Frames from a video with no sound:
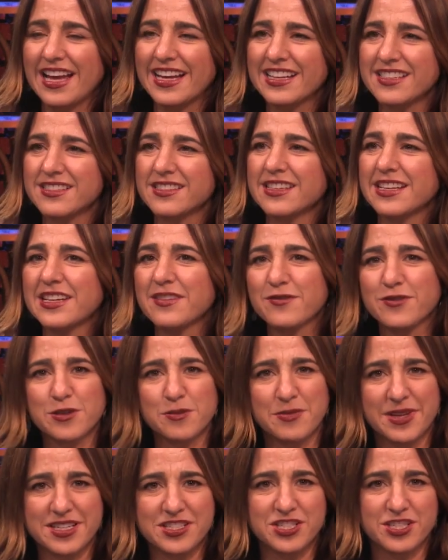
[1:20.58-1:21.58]
I guess the
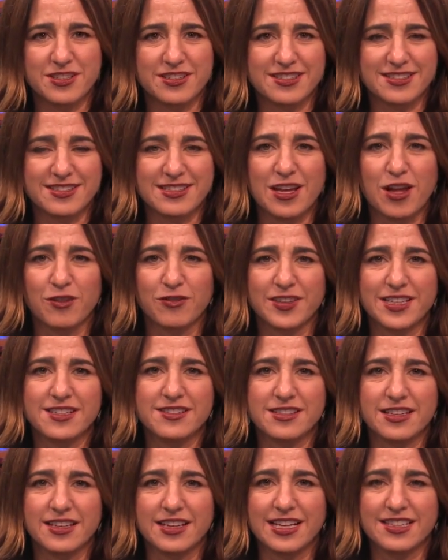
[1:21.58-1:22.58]
information itself
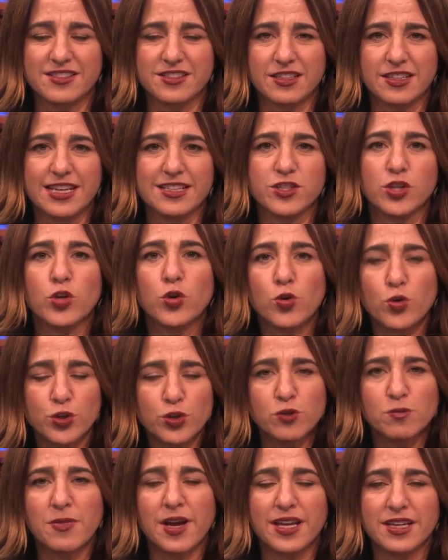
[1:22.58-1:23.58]
isn't, it's it's who
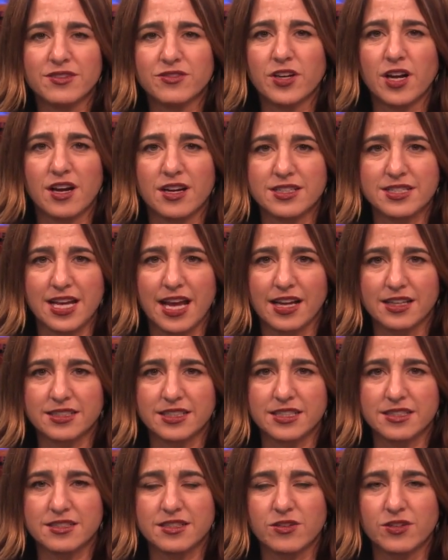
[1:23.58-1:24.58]
you might have
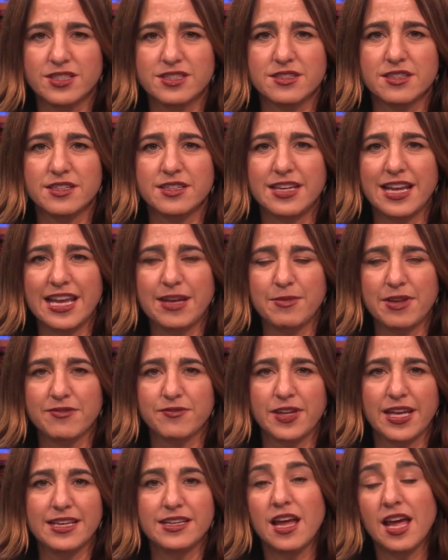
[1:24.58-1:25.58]
contacted. So it's the name,
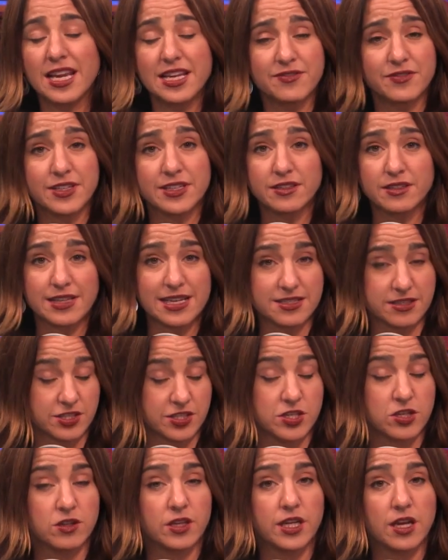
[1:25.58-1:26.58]
if and not even
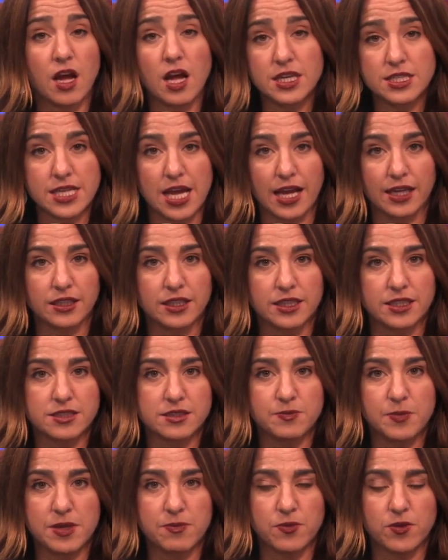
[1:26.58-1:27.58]
necessarily contacted.
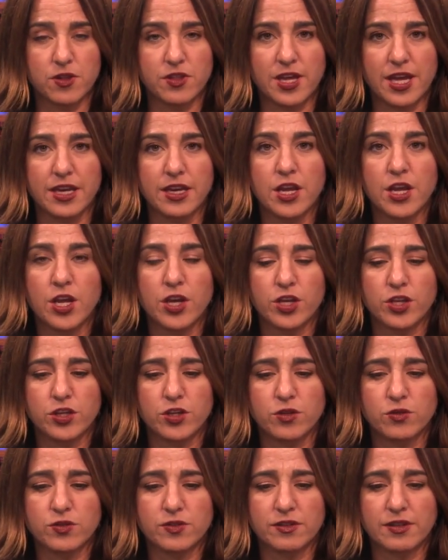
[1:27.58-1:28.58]
It's people that
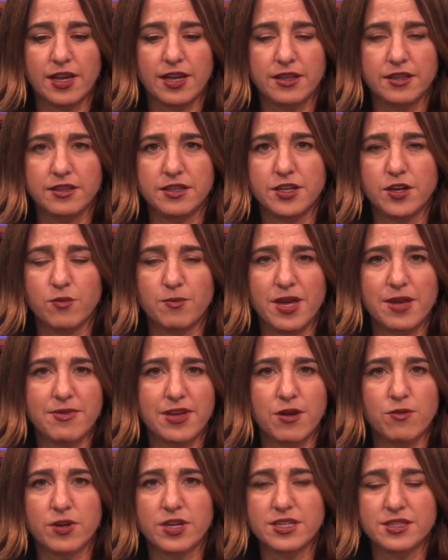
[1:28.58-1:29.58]
you said, you know,
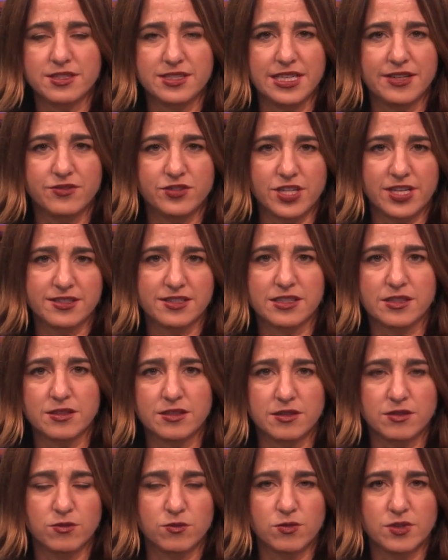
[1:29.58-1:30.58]
maybe I wanted to see if
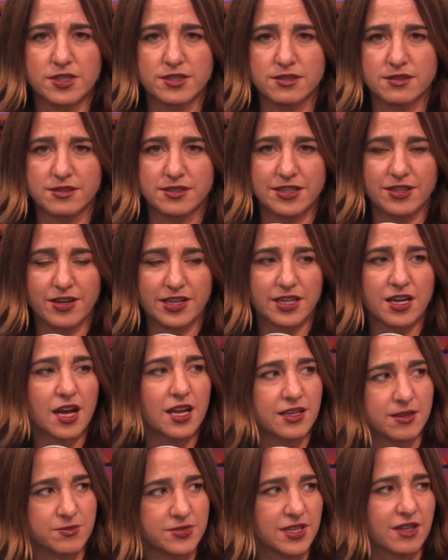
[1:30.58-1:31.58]
Jason was, you know, had
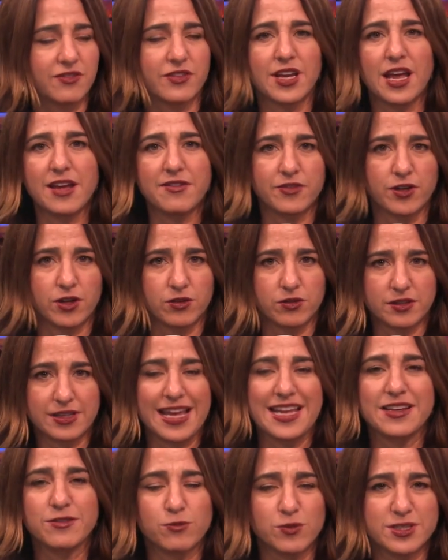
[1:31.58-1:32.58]
gotten himself an iPhone,
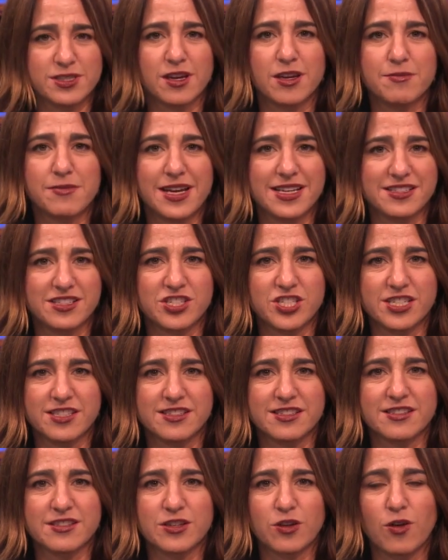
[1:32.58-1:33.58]
had, was on
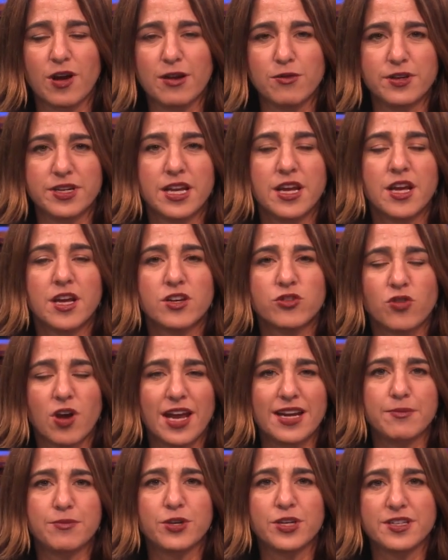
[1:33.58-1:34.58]
Messages, and so I would
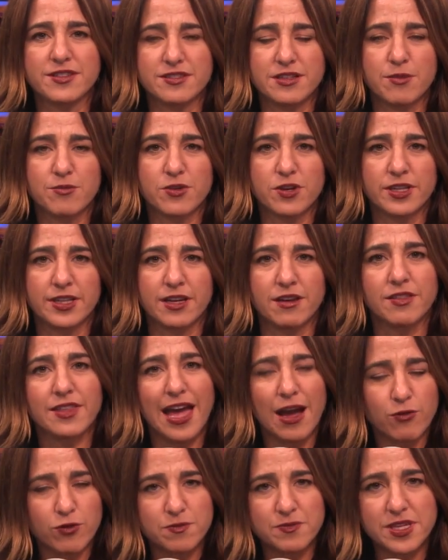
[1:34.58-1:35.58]
try to put his number in there.
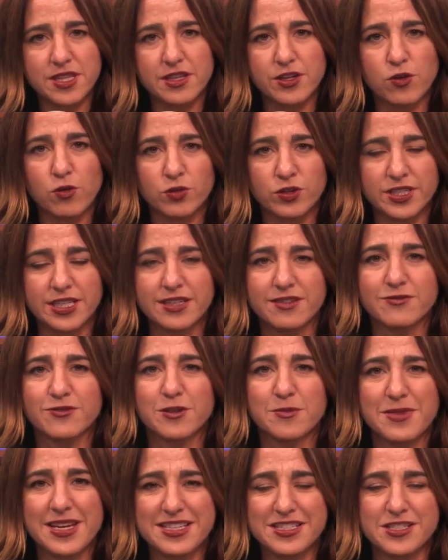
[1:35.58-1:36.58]
That would be the only
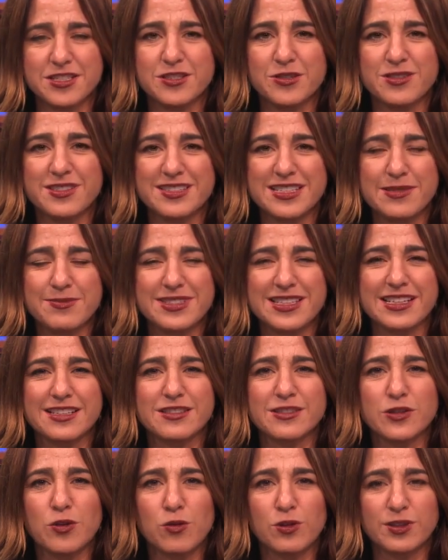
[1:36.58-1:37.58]
information. So it seems like
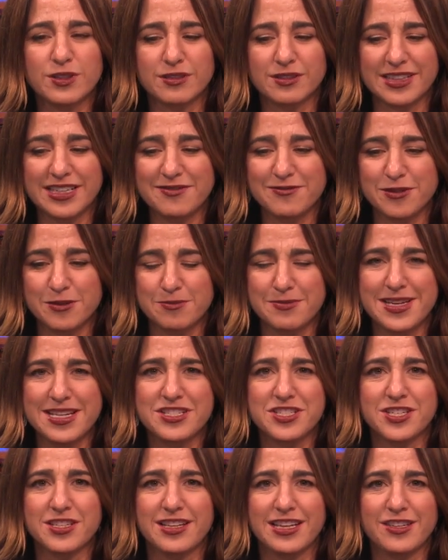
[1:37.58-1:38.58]
so little
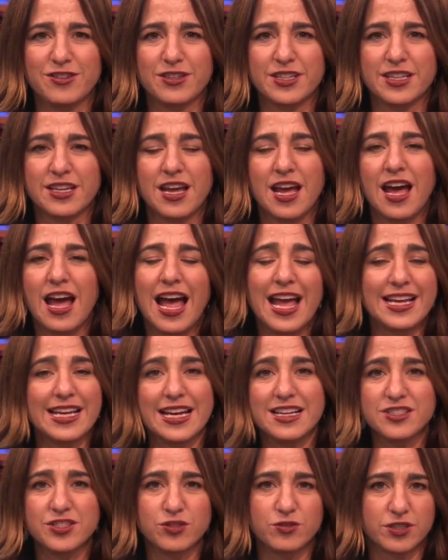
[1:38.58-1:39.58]
information that you could, I
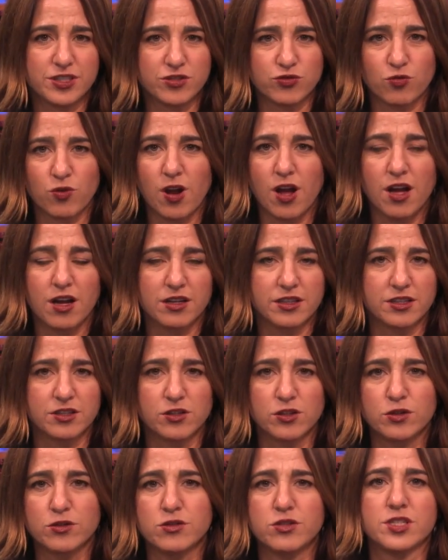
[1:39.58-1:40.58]
guess you could draw
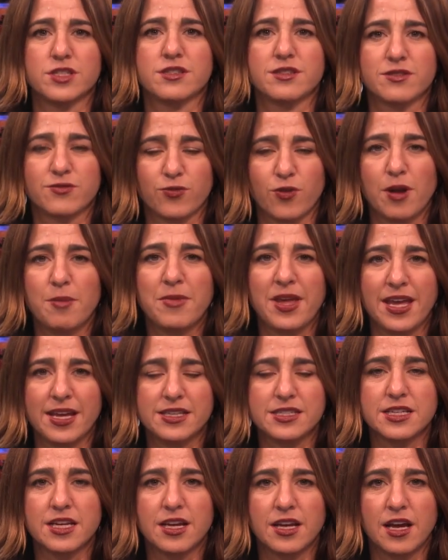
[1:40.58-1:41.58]
conclusions from
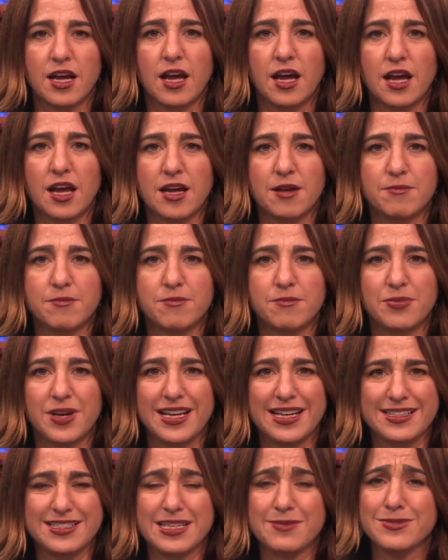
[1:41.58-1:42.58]
it, um,
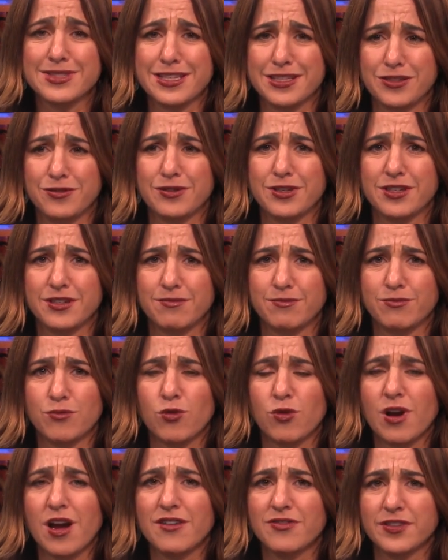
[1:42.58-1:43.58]
but it seems like you could
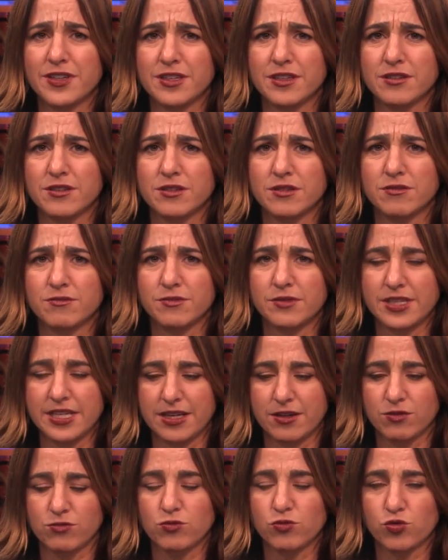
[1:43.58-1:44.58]
more often, you
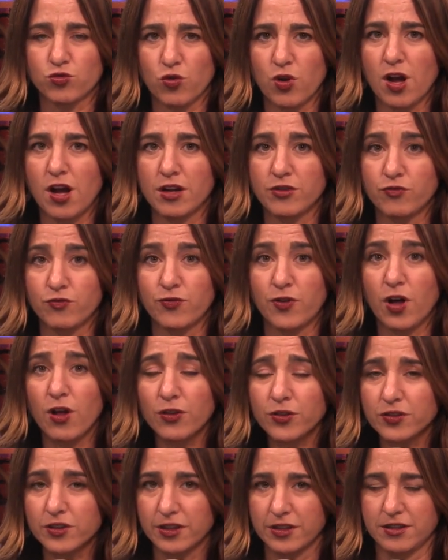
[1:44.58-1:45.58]
know, draw
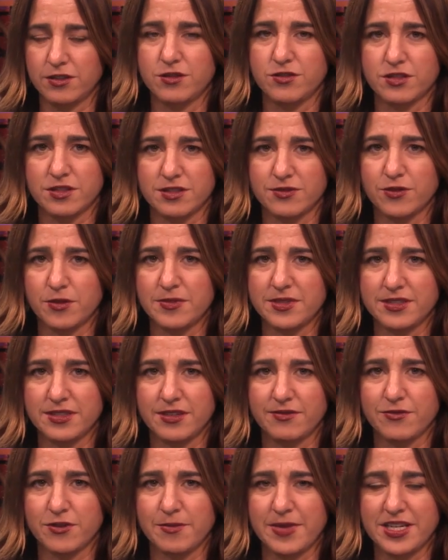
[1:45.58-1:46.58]
false conclusions from this
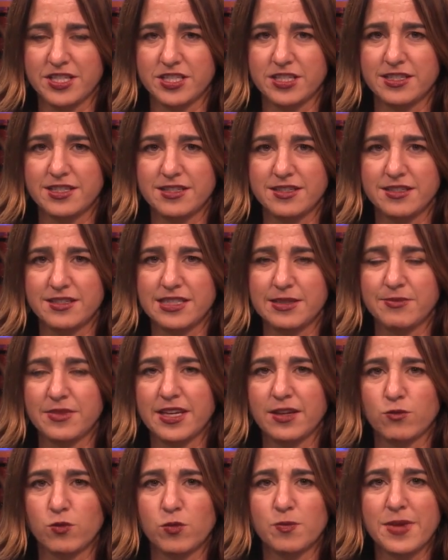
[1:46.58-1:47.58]
information. It doesn't seem
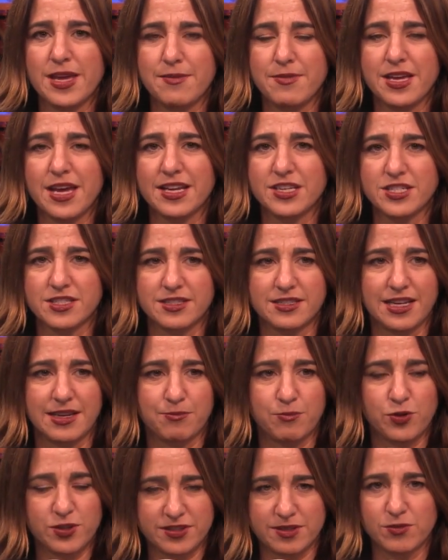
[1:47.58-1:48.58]
like, well, maybe I just
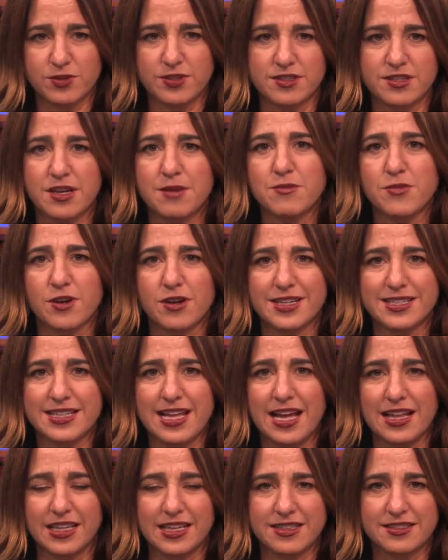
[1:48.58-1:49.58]
put someone's number. Is
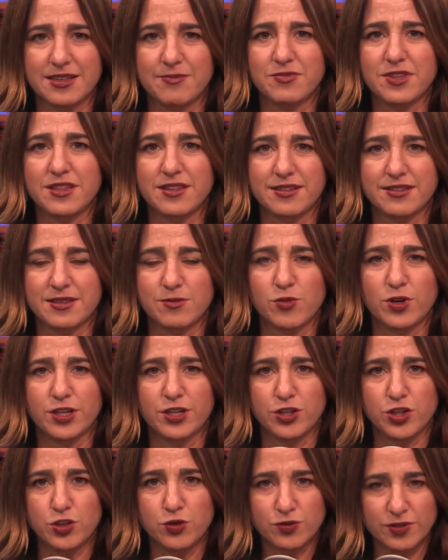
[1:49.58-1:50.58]
that like something that someone
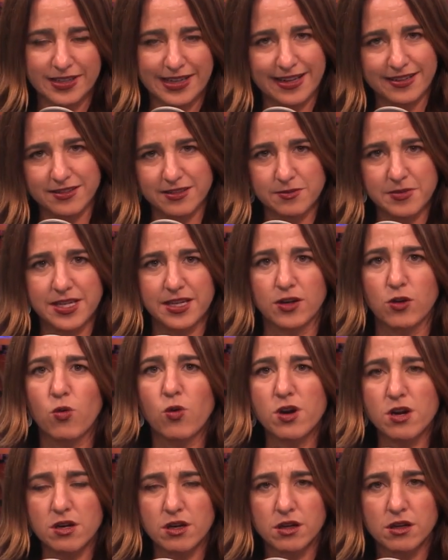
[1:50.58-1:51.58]
could use against me in
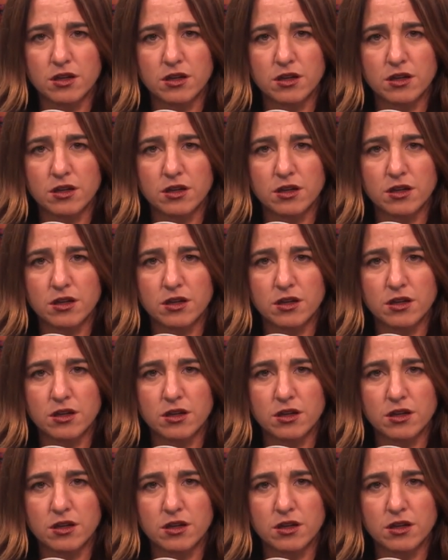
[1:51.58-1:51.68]
court?